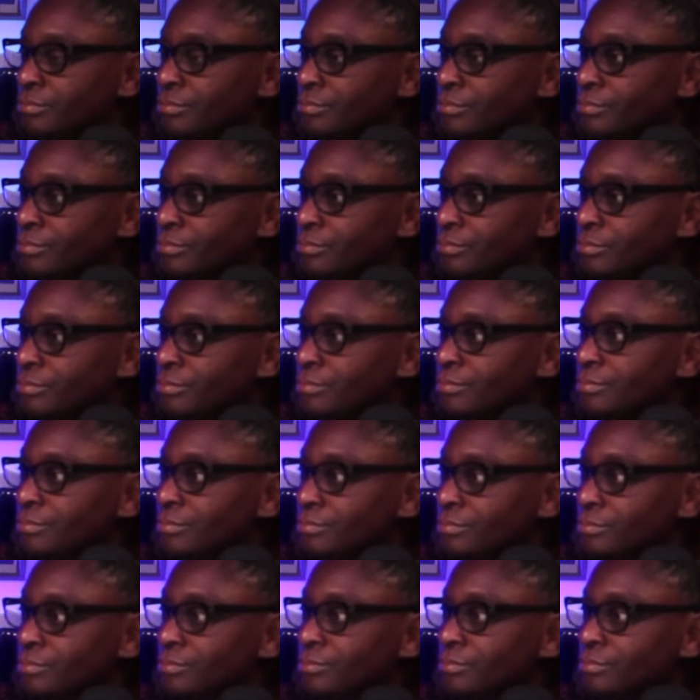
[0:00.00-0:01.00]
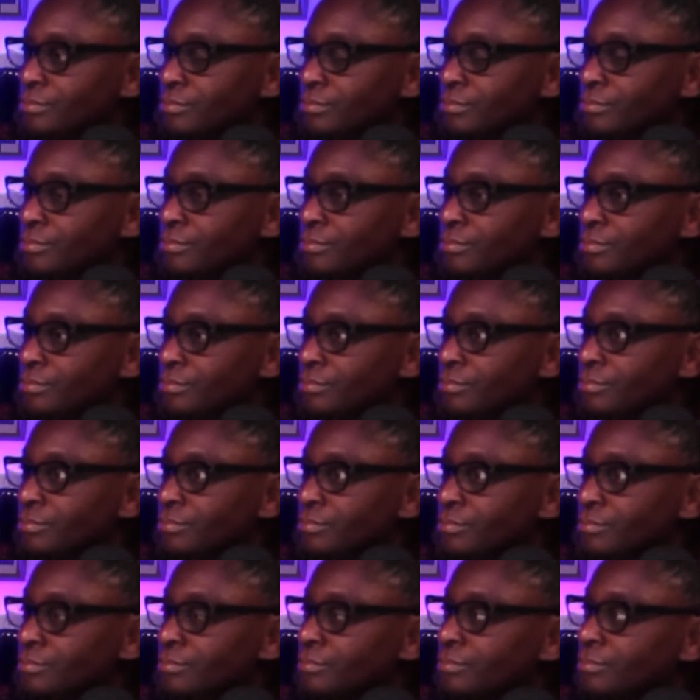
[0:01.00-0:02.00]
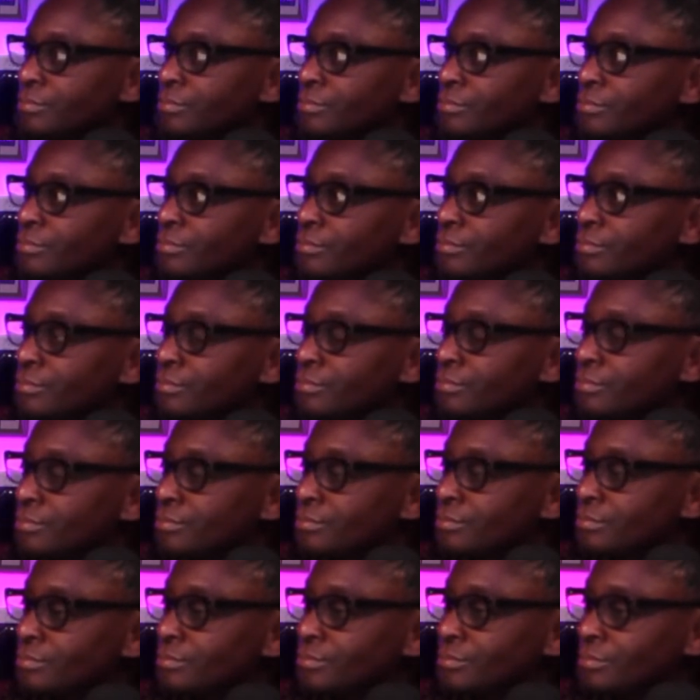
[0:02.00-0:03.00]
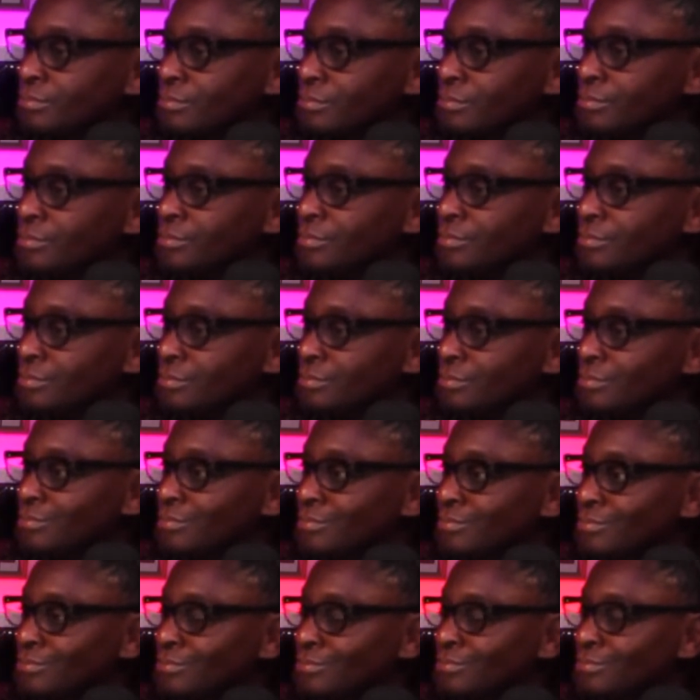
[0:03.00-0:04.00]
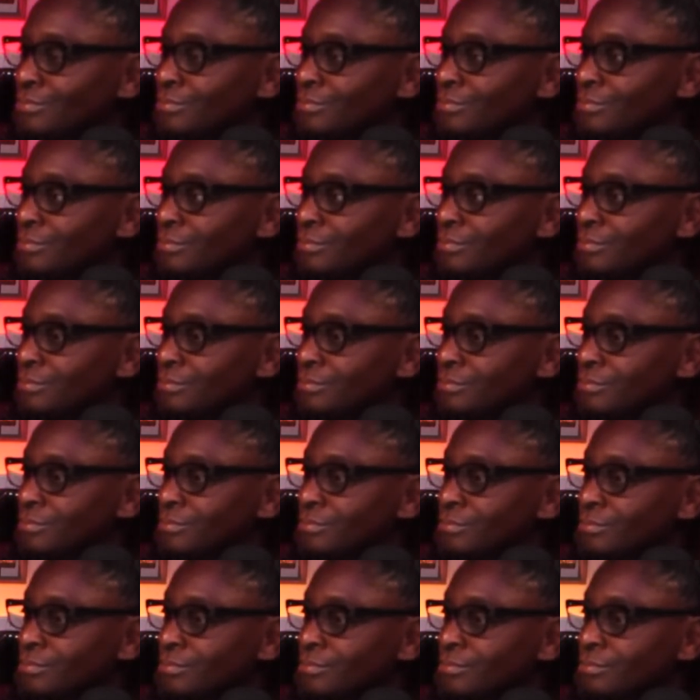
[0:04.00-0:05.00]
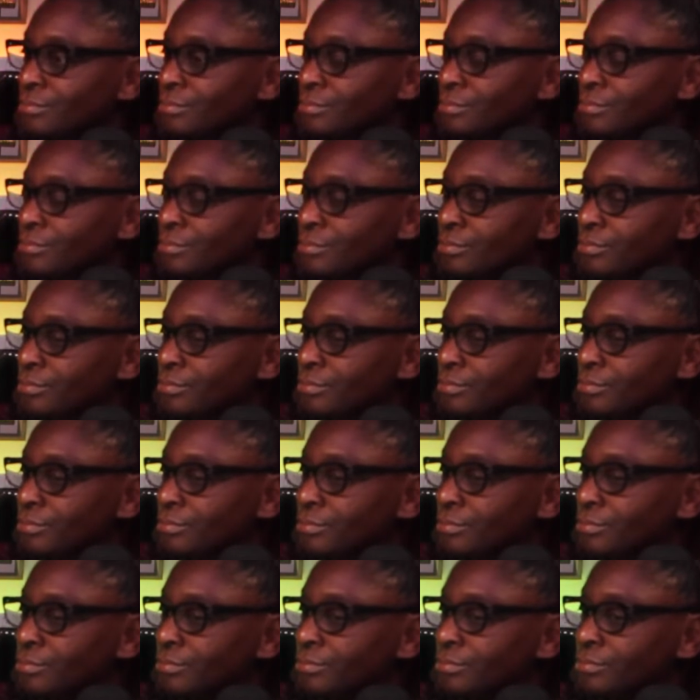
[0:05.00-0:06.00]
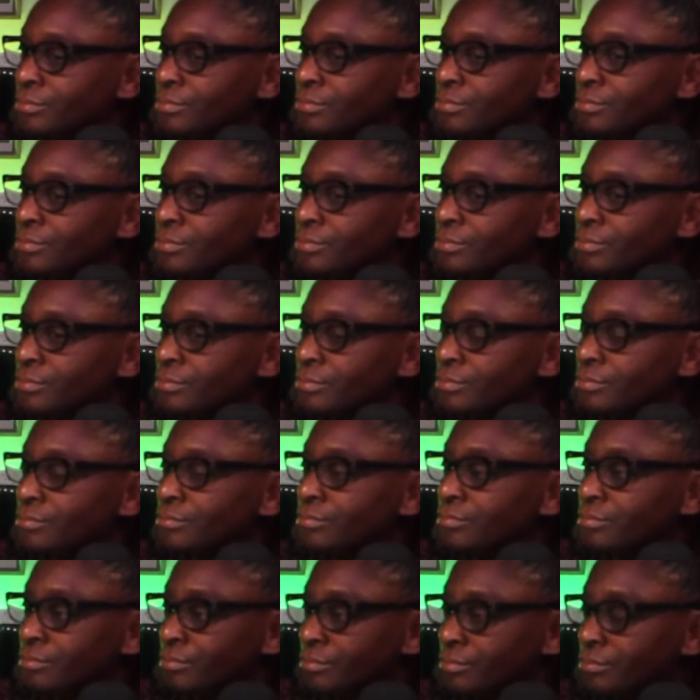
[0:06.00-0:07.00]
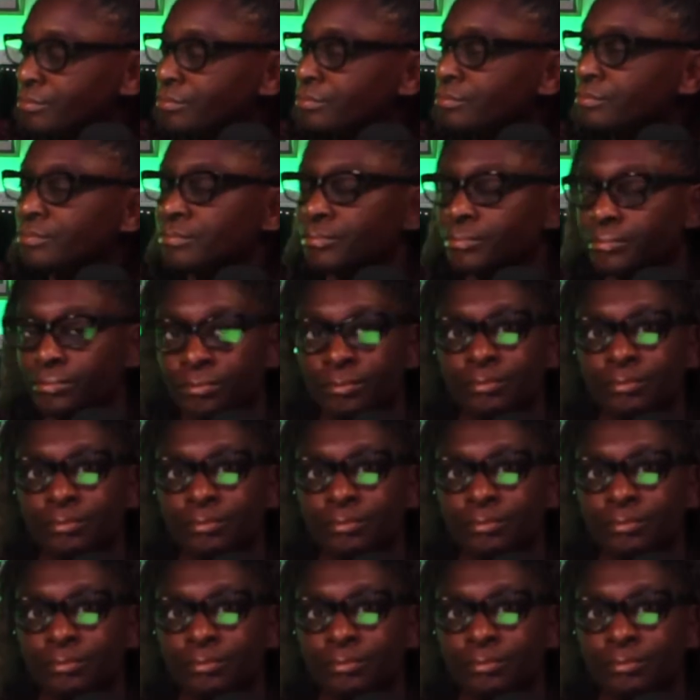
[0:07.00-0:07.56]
(silent)